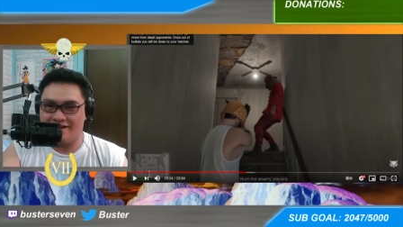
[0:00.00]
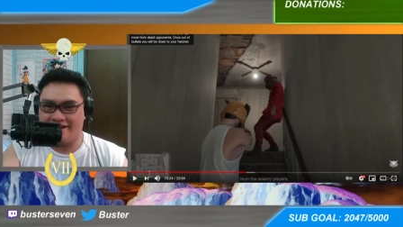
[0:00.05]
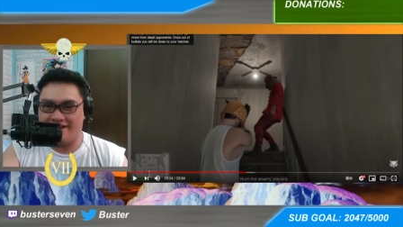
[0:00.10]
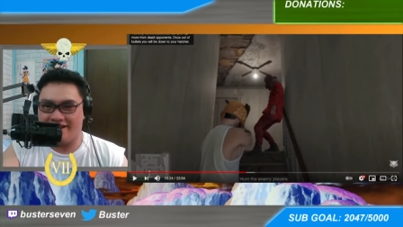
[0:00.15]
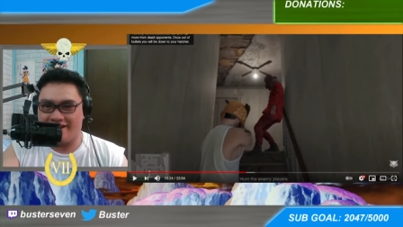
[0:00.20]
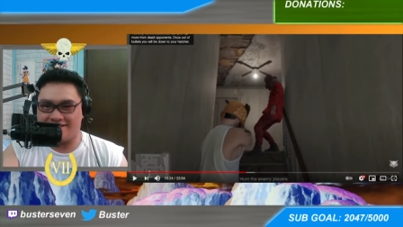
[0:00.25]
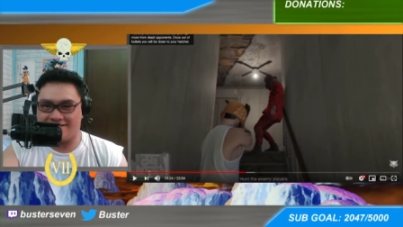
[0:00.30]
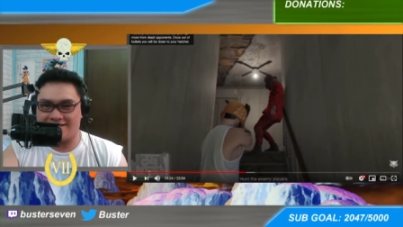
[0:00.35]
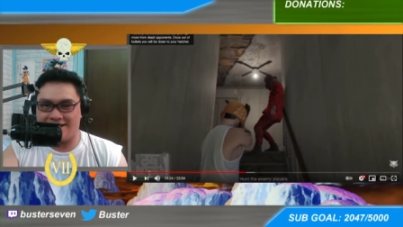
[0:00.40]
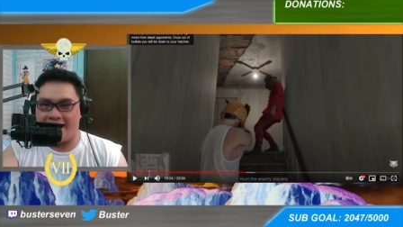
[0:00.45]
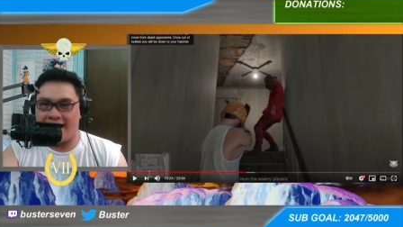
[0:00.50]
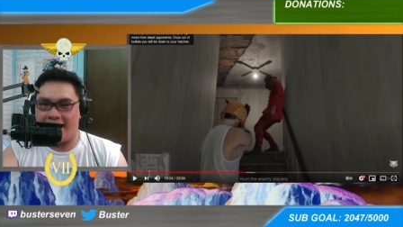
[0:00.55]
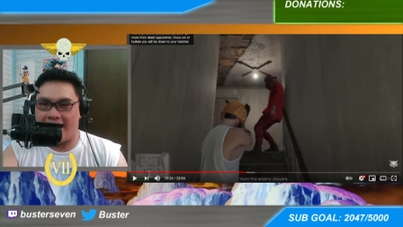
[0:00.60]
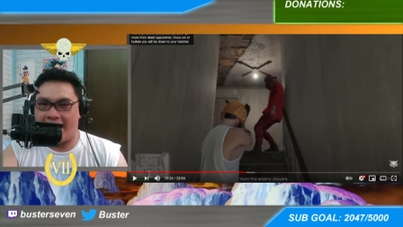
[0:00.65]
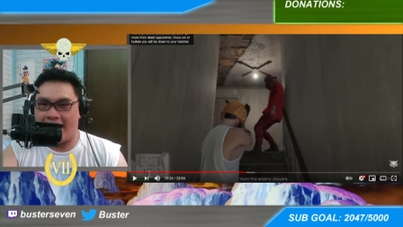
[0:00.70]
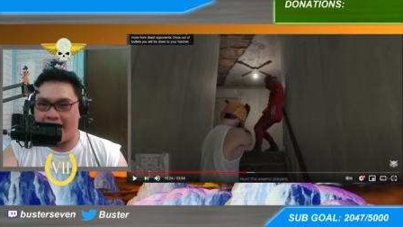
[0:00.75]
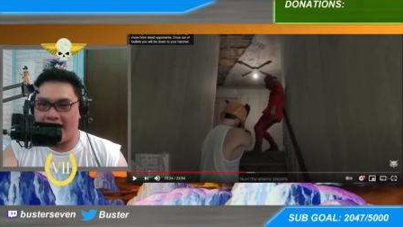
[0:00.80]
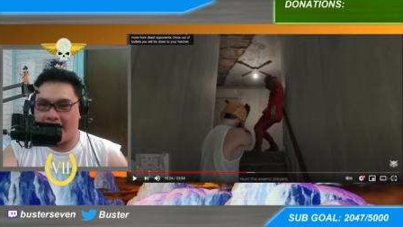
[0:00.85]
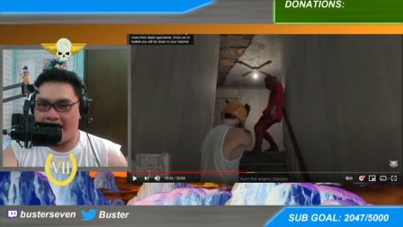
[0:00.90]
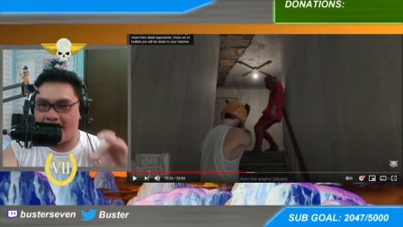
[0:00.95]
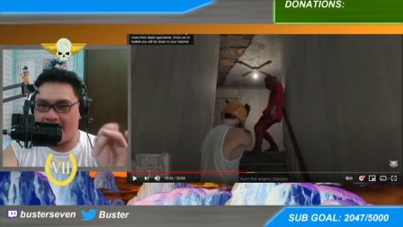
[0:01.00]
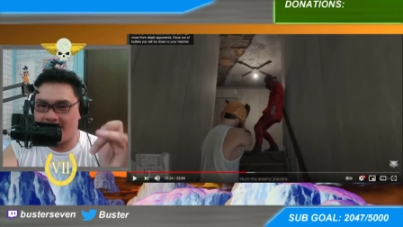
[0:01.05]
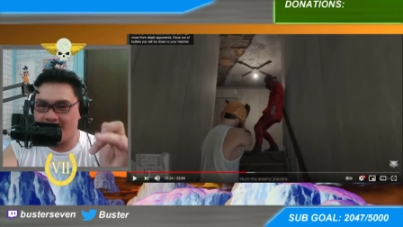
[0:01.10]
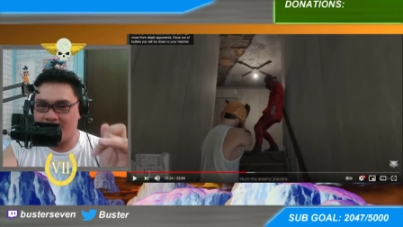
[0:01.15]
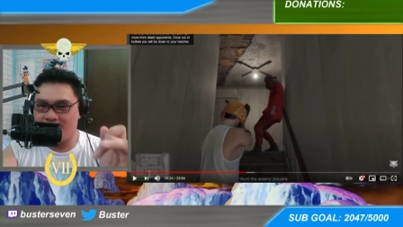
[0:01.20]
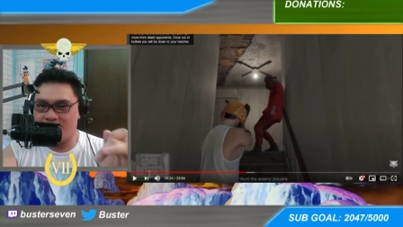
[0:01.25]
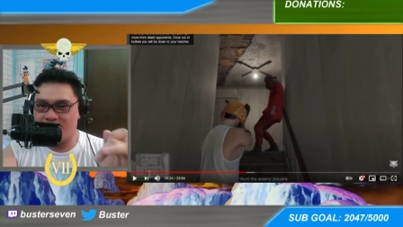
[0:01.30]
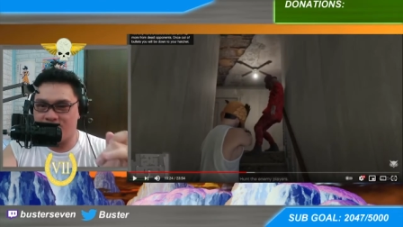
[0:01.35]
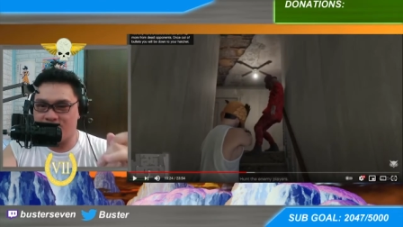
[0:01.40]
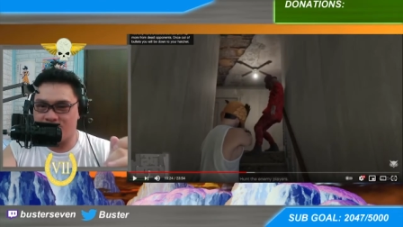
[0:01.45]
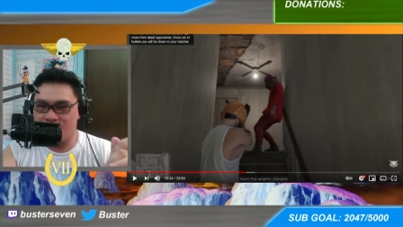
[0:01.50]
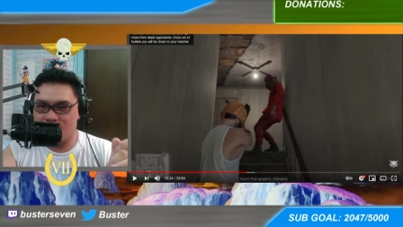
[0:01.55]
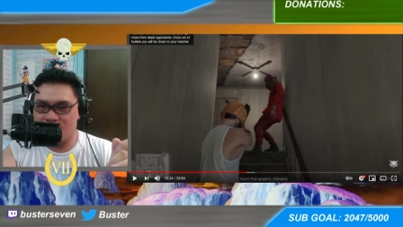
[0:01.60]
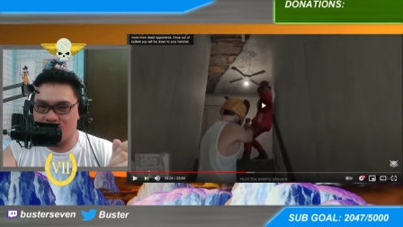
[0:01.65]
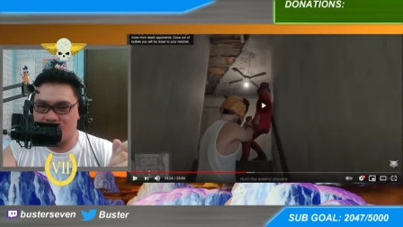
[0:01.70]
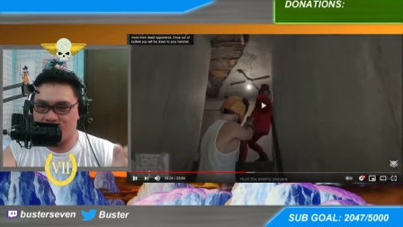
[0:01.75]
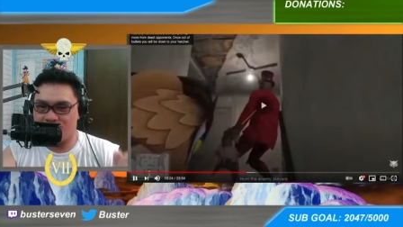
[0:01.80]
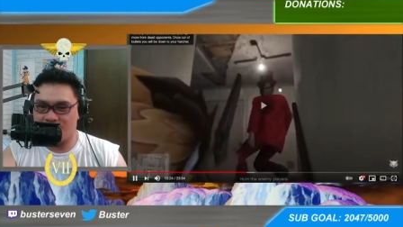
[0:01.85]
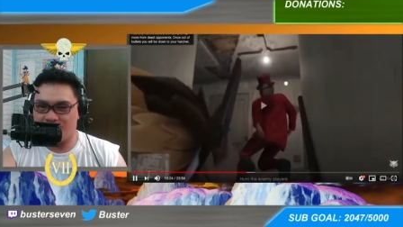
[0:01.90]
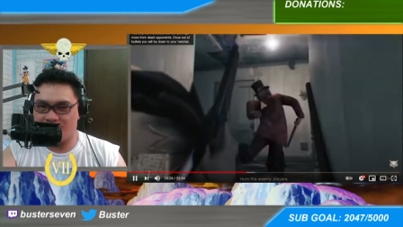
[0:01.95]
It's high noon.
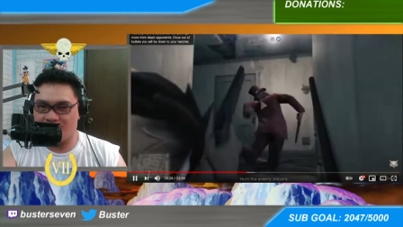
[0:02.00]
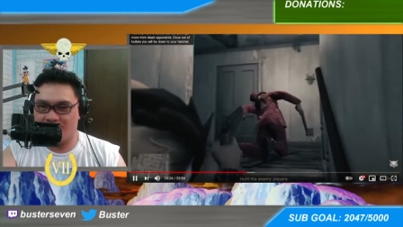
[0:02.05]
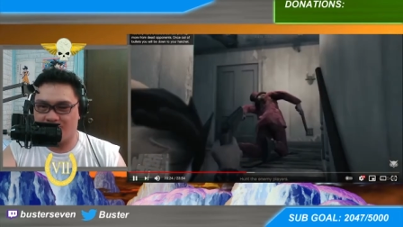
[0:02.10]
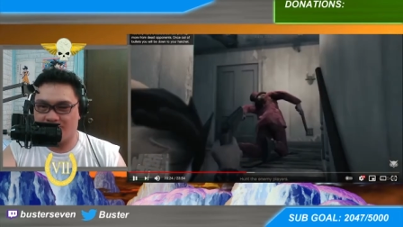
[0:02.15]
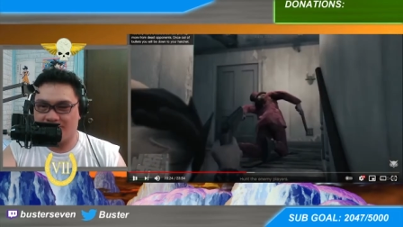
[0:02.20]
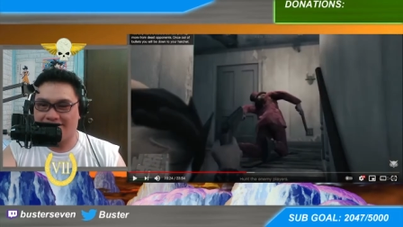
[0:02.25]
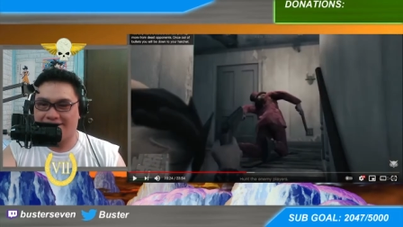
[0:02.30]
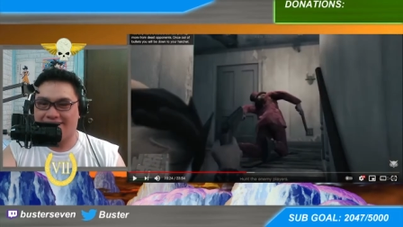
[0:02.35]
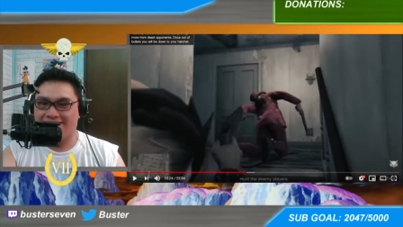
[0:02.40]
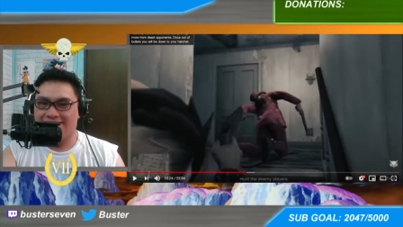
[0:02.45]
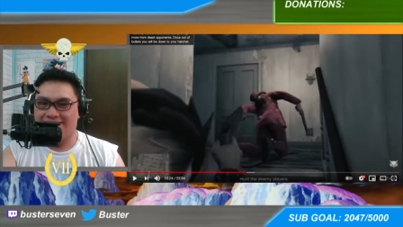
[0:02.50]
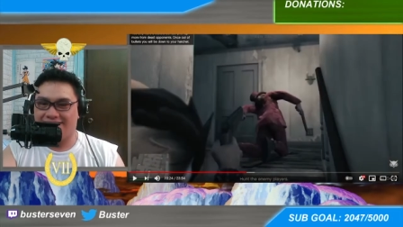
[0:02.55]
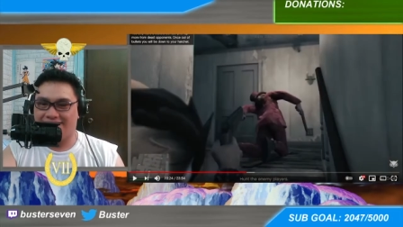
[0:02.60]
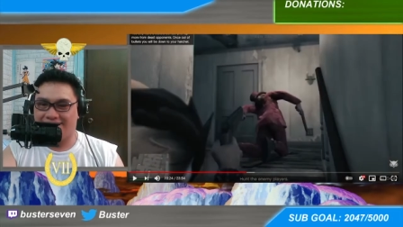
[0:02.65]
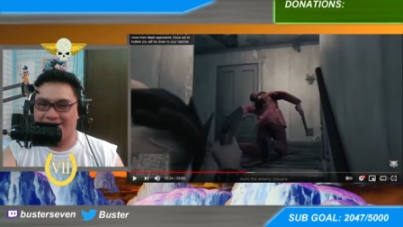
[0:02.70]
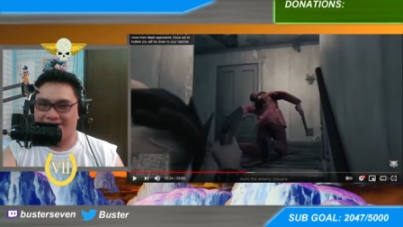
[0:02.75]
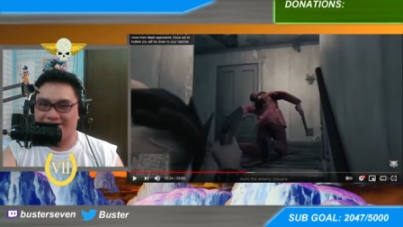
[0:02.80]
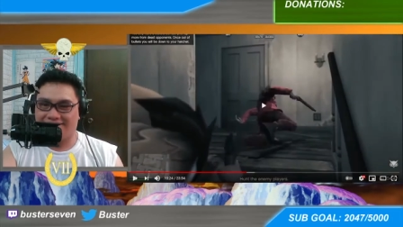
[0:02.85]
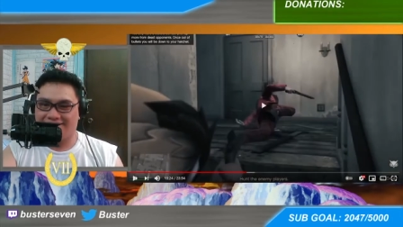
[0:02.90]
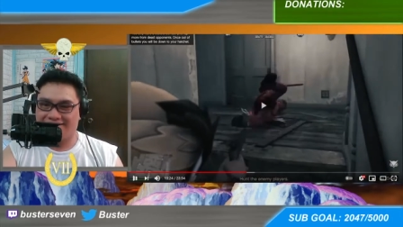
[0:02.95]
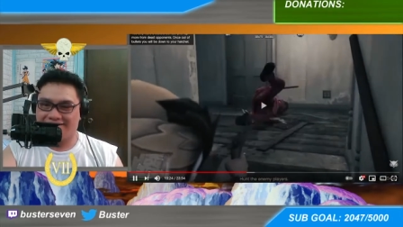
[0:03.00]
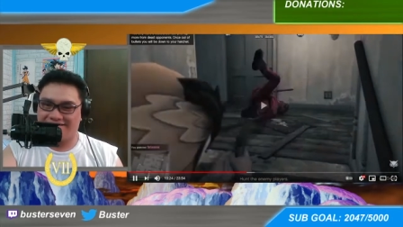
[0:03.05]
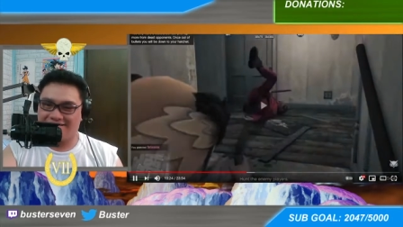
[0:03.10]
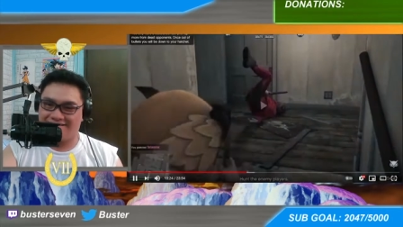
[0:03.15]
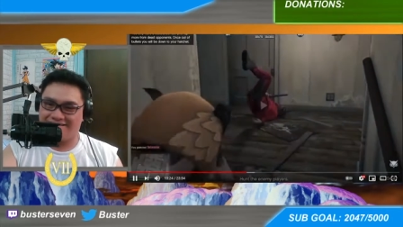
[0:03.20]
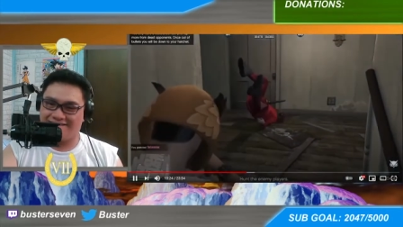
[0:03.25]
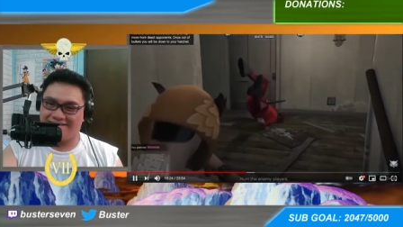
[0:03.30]
Check that out.